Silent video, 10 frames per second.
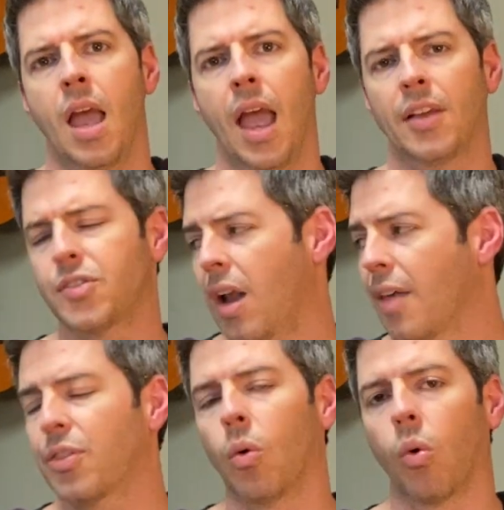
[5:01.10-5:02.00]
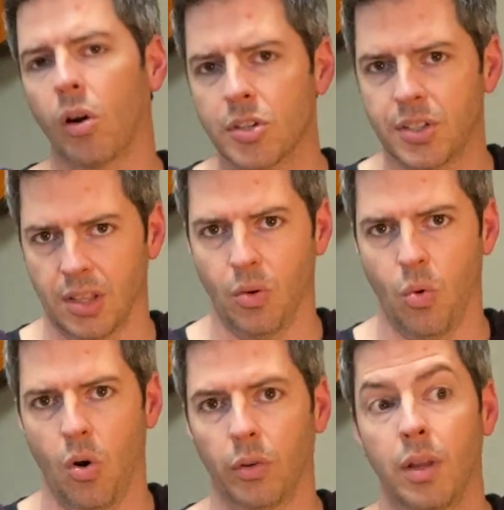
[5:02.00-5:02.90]
It's not the worst in the
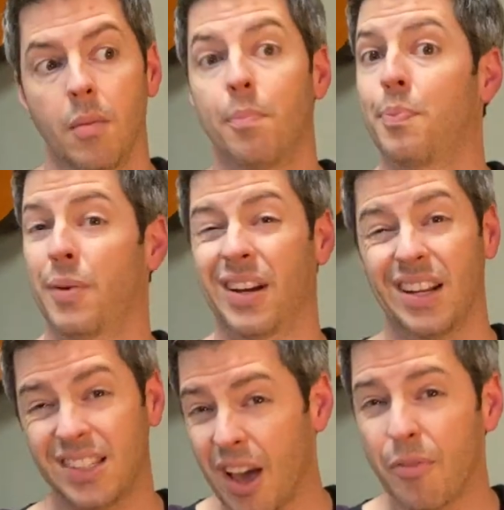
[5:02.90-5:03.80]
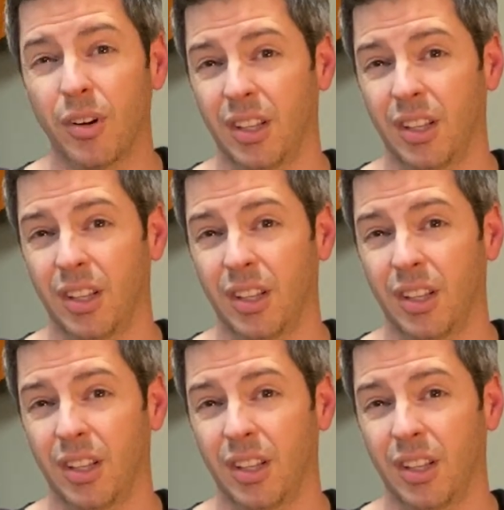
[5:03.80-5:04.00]
world, but I definitely